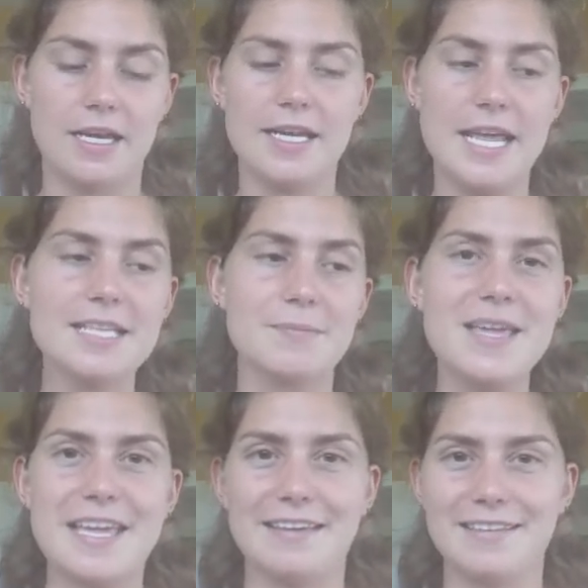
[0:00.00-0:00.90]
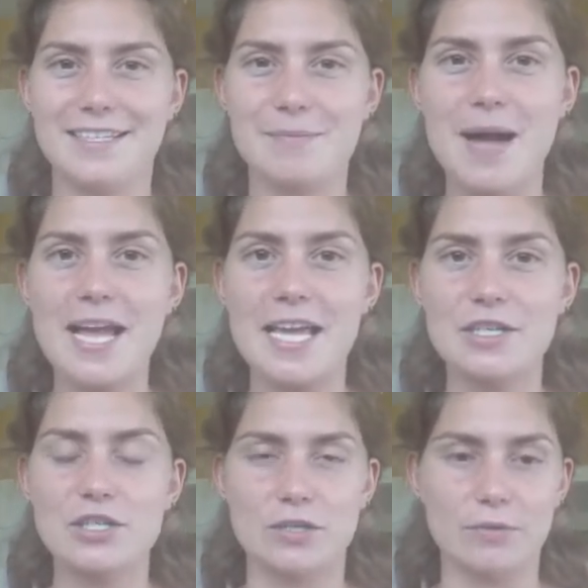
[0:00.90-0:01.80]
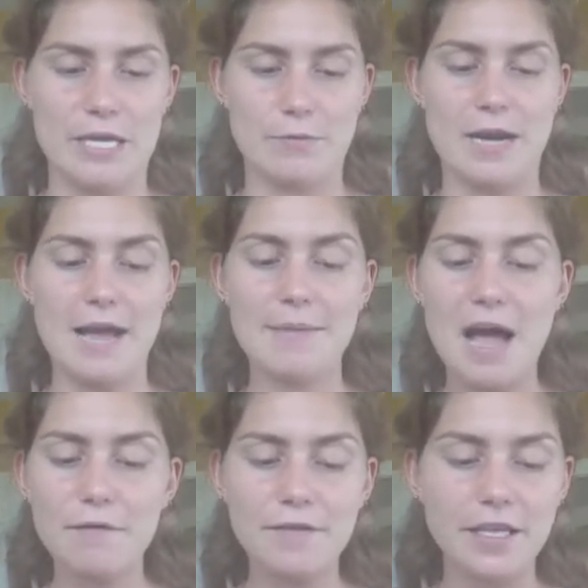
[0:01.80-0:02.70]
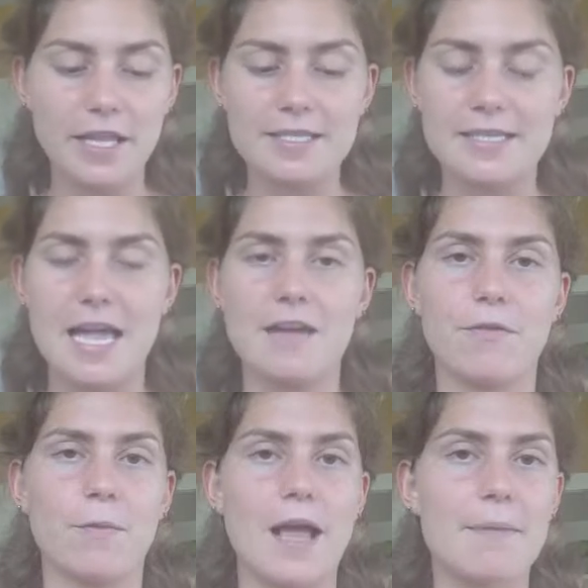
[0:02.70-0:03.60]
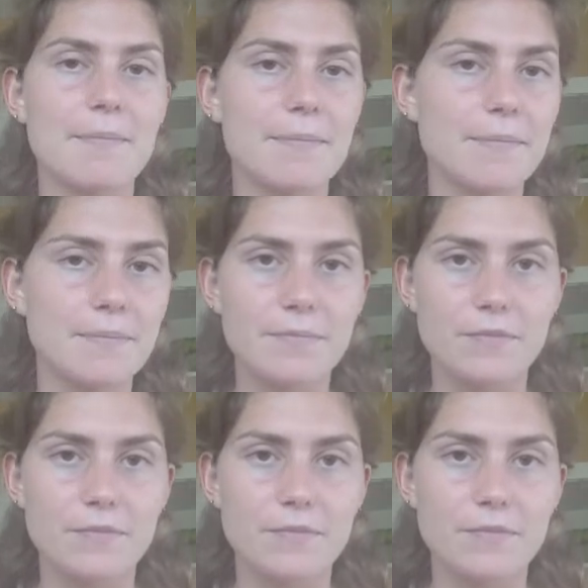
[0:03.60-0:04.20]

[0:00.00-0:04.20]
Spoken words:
It is me. It's my issue. Like when I'm not feeling safe, or when I'm,